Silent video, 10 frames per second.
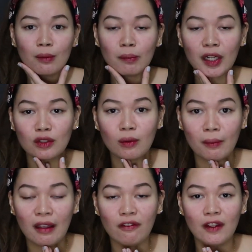part
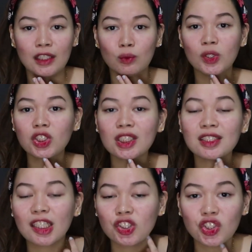of my face, which is
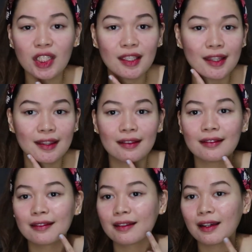sa chin.
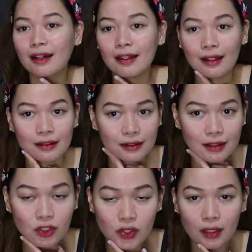Ayan,
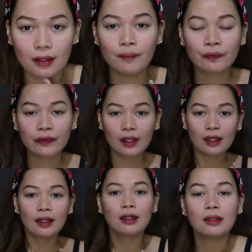sa chin.
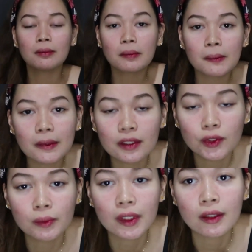
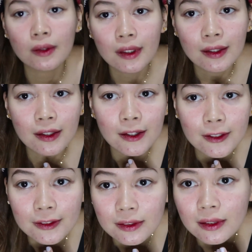I-zoom in ko.
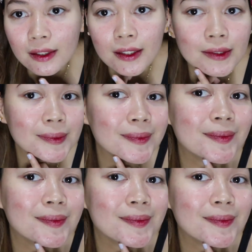Ayan.